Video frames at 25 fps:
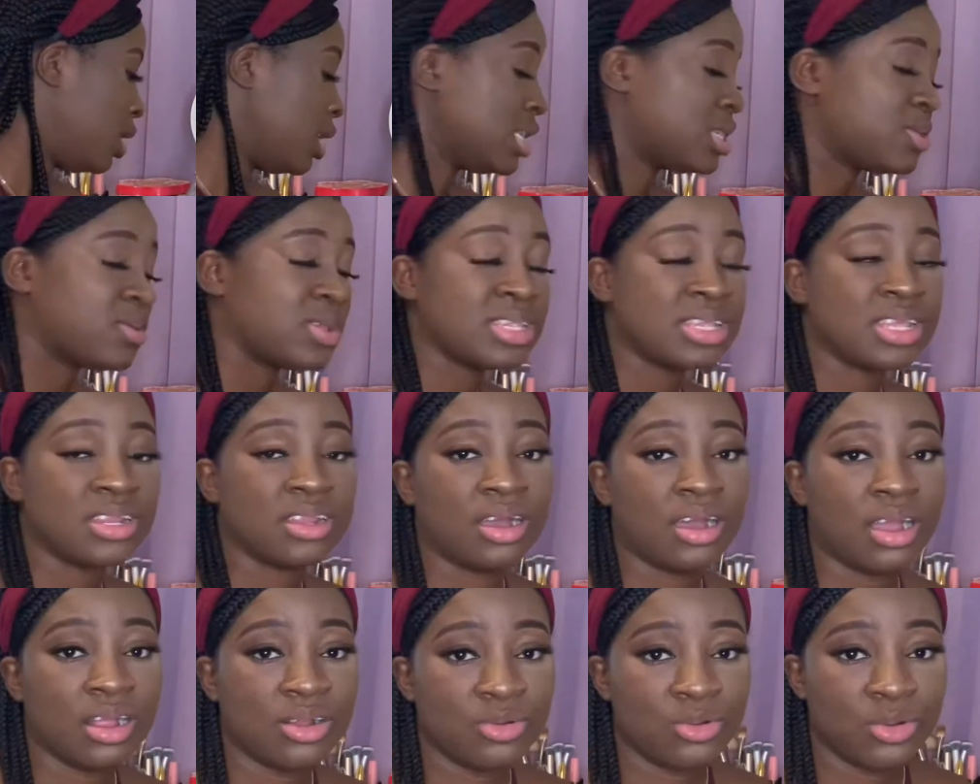was in
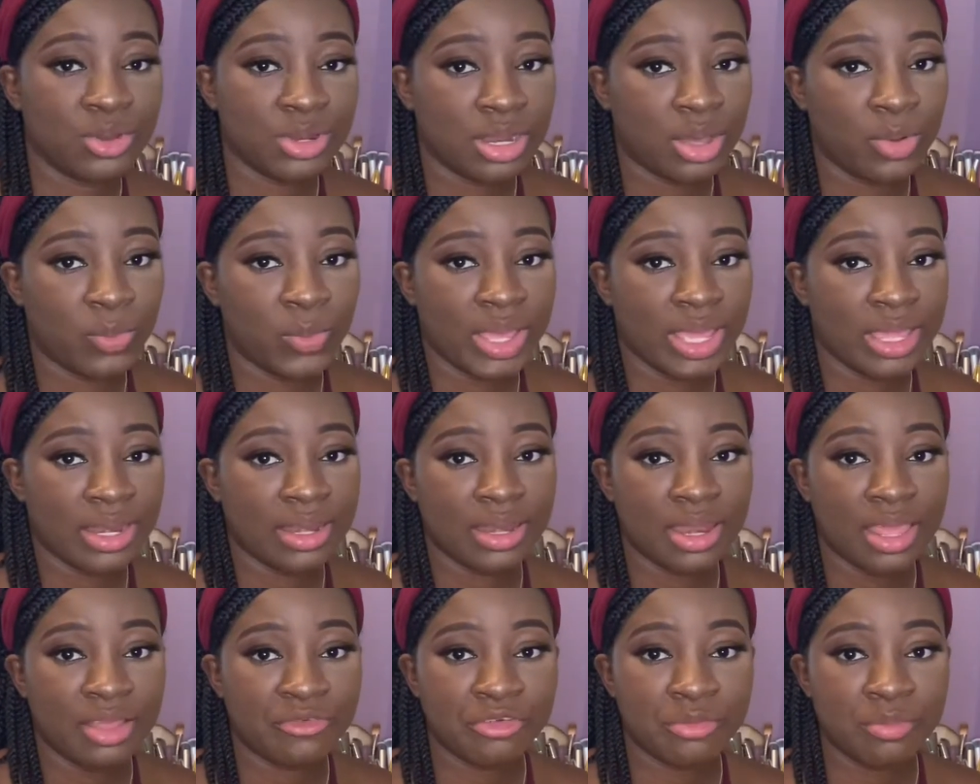Corona when
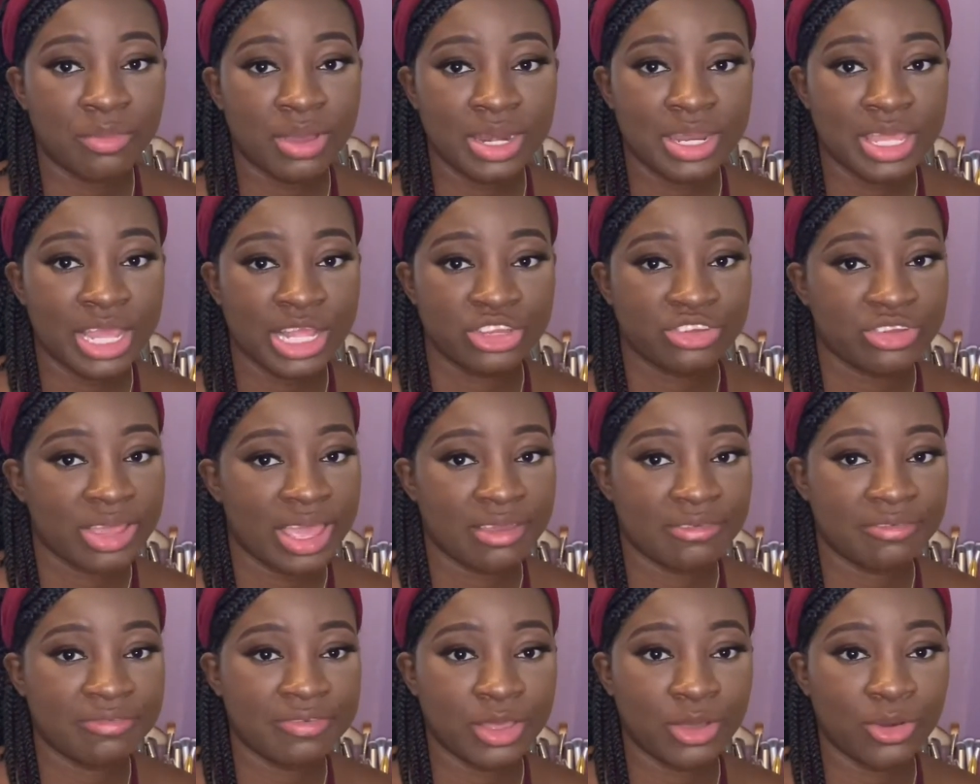everybody are
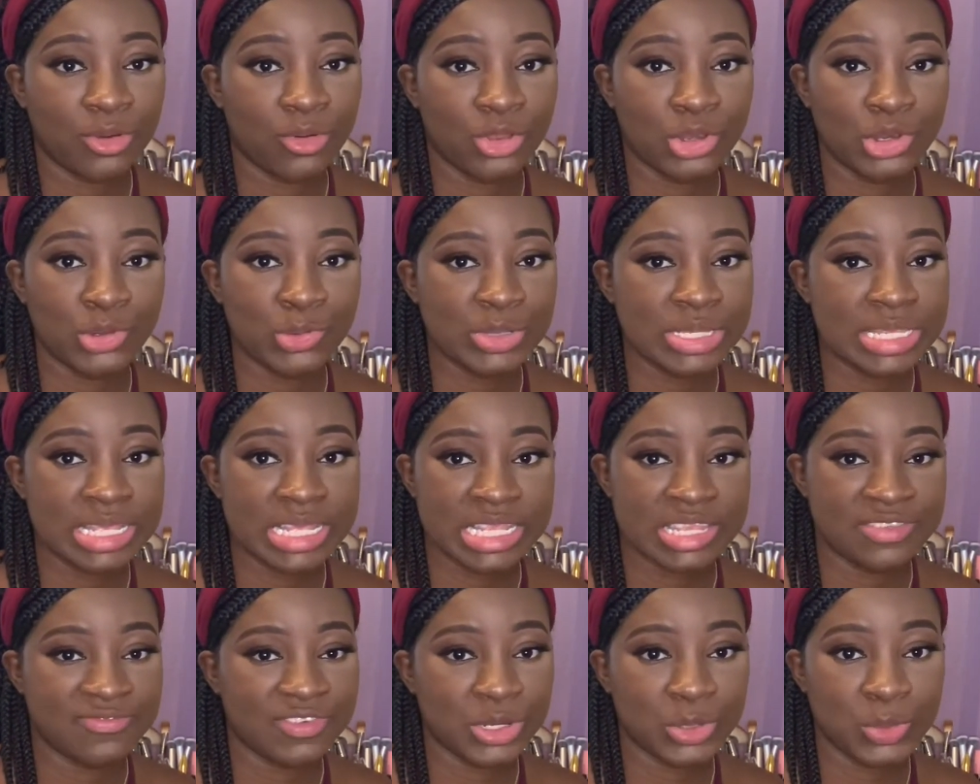trying to figure out new
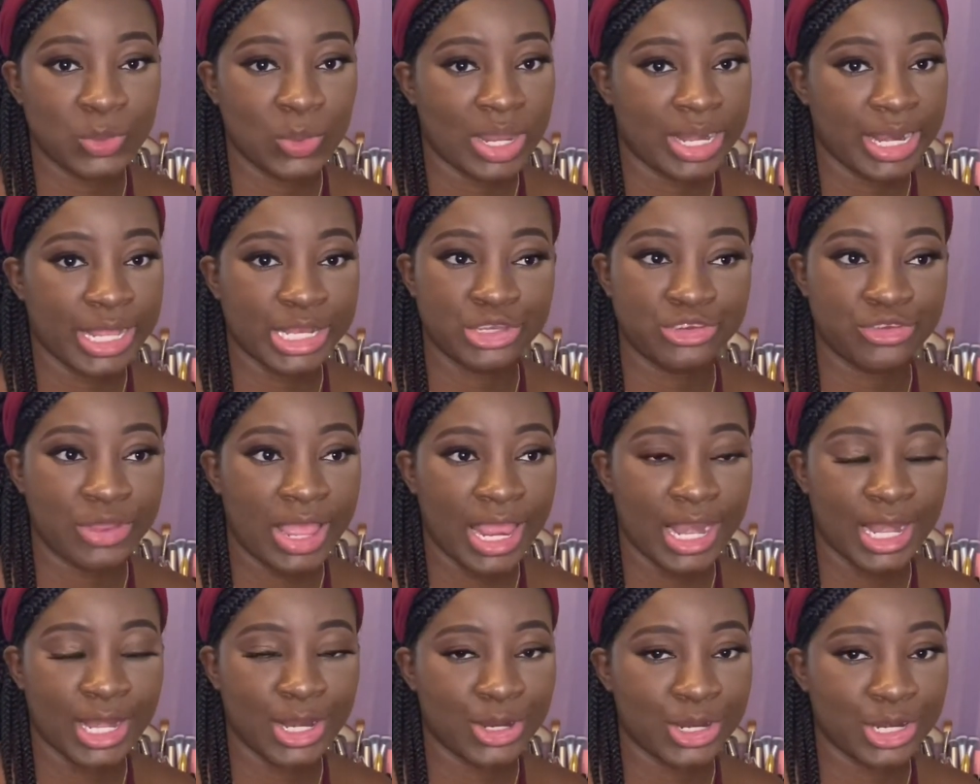things to do and I
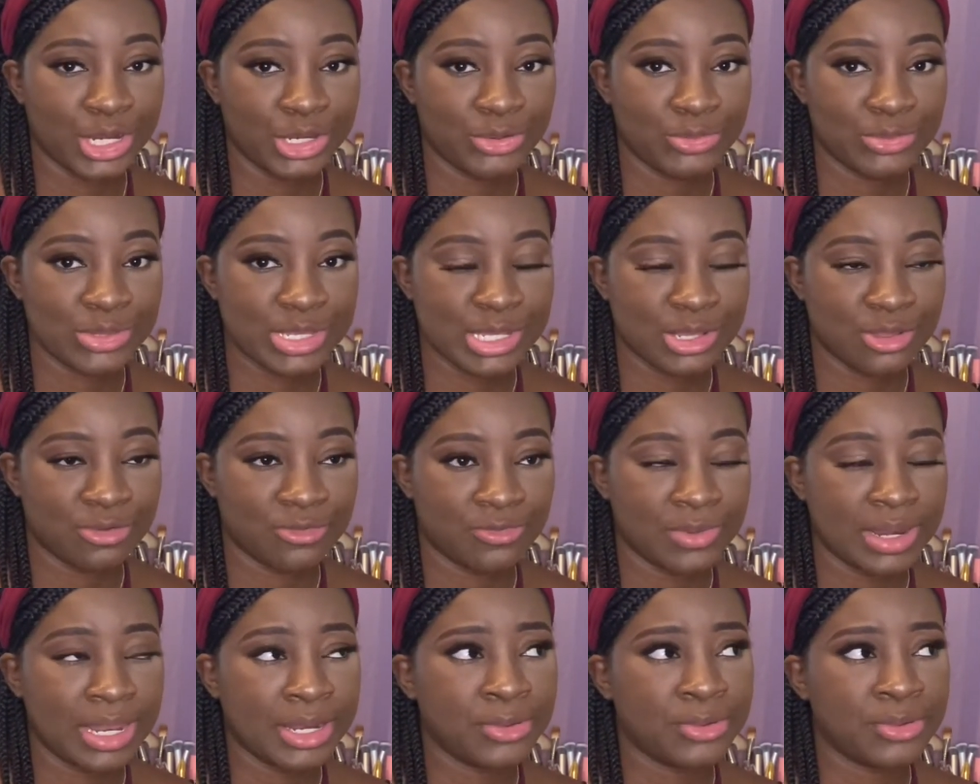try to learn new stuff.
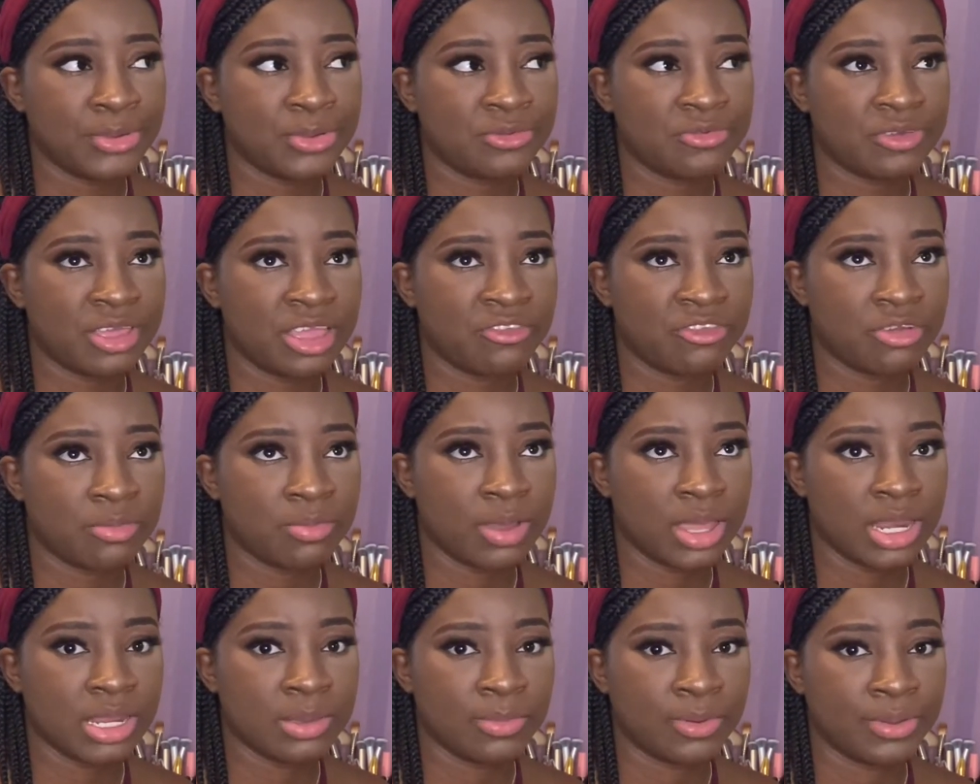But I don't know if
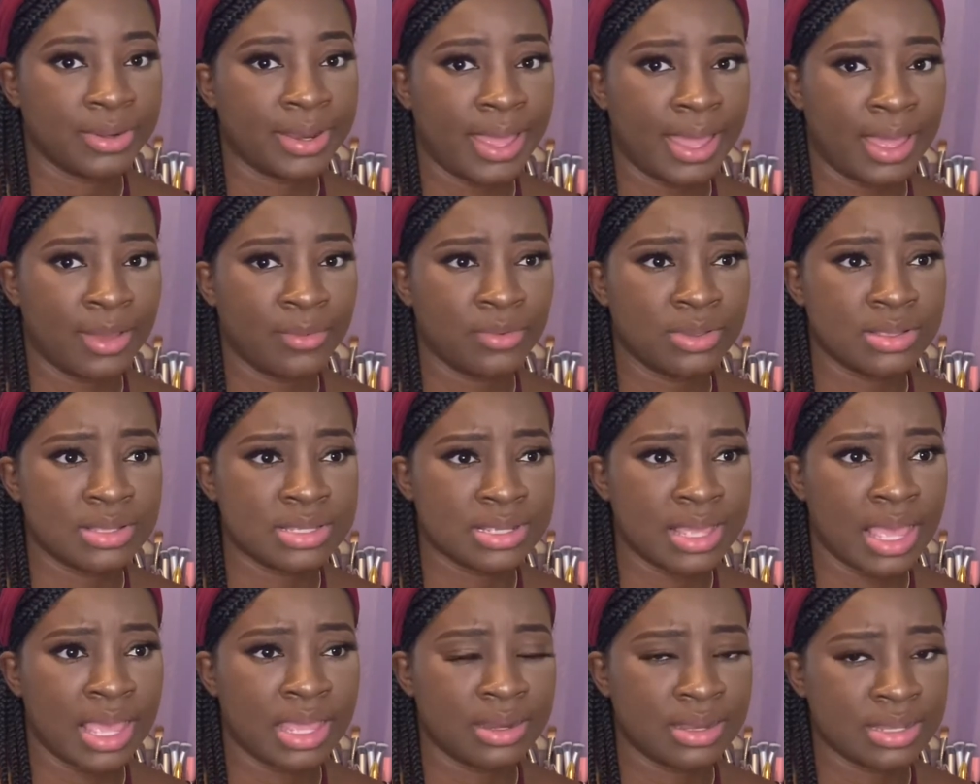everybody, but I was
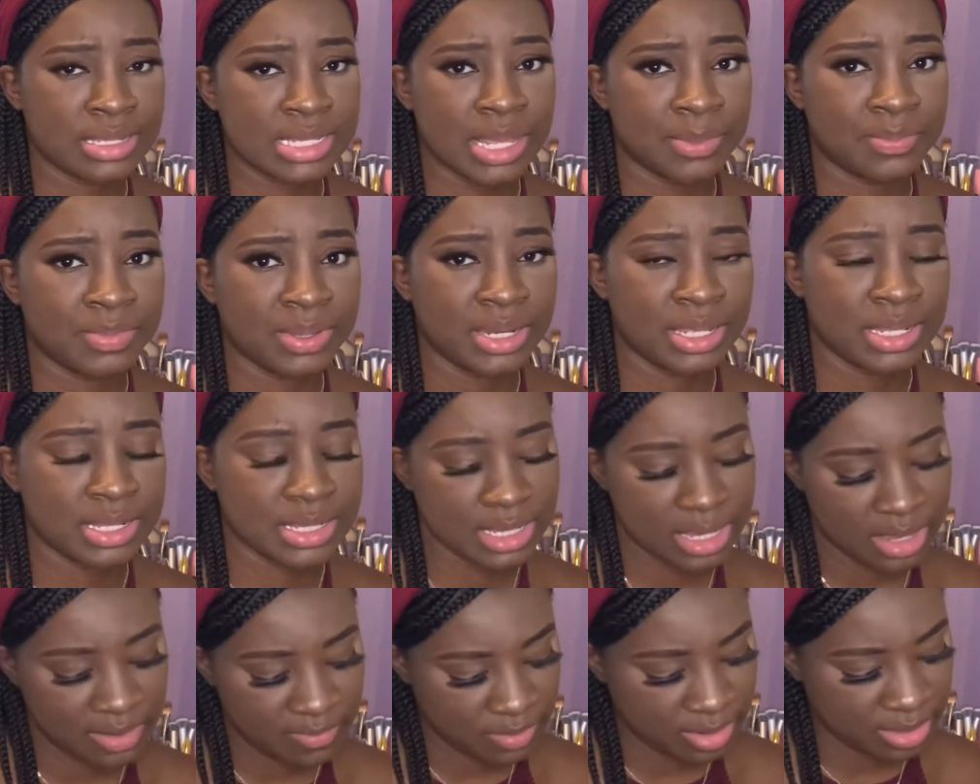kind of tapping
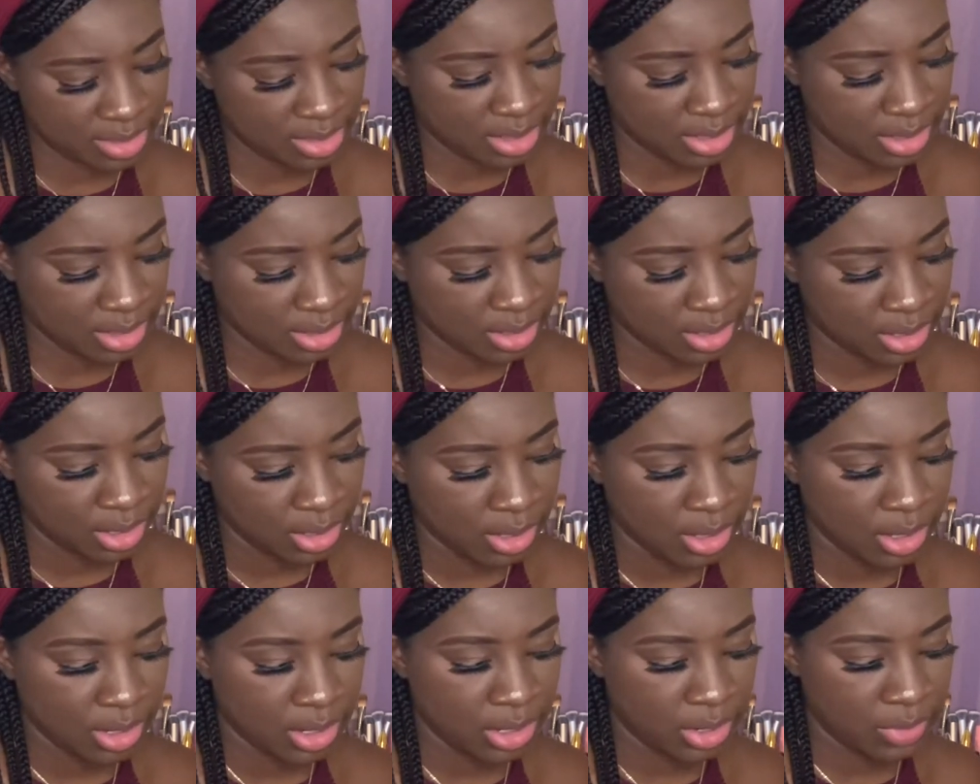into everything
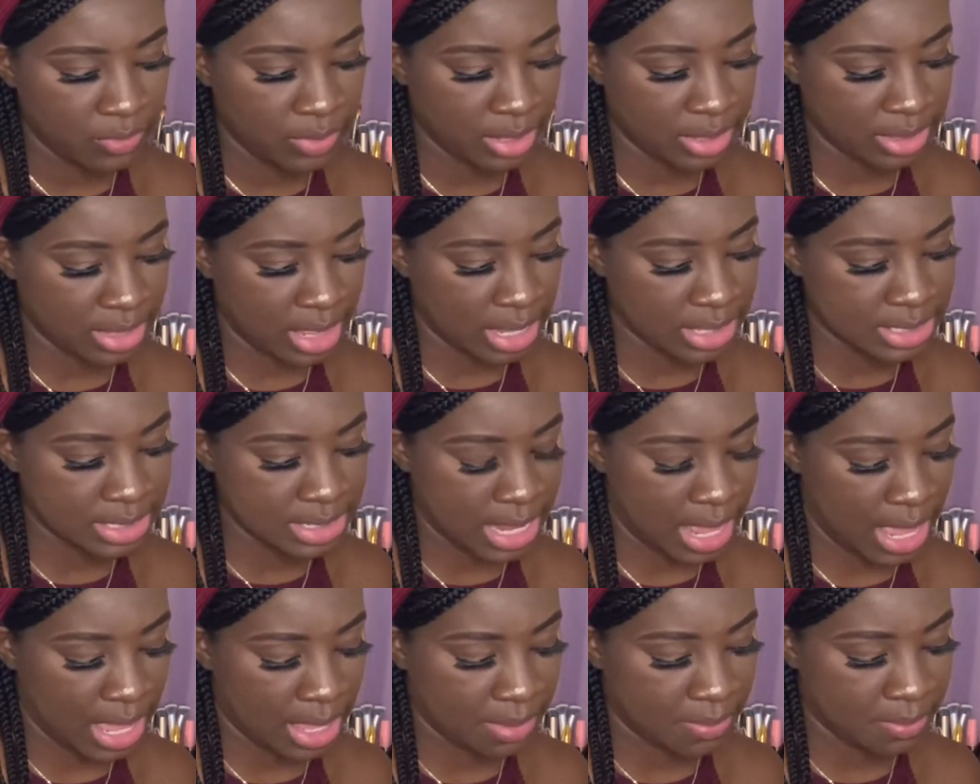during that
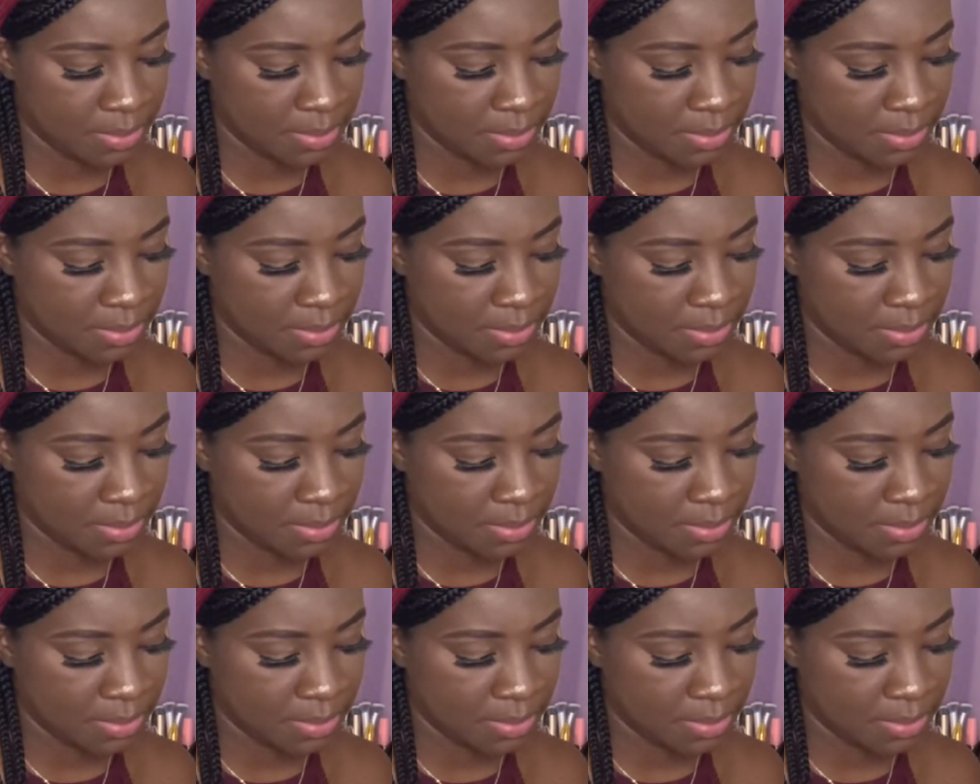time.